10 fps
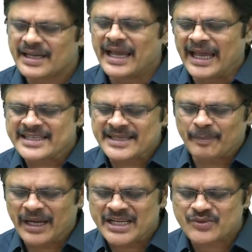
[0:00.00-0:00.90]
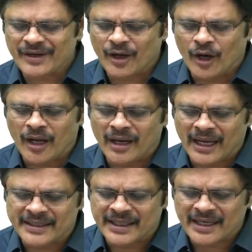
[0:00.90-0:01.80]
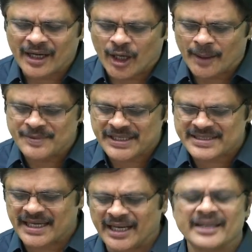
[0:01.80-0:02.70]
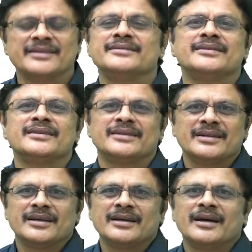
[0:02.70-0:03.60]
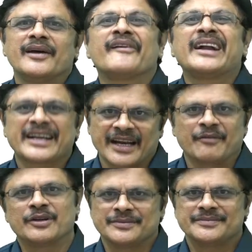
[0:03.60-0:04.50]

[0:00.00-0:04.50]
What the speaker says: except last one. All other objects are retrieved.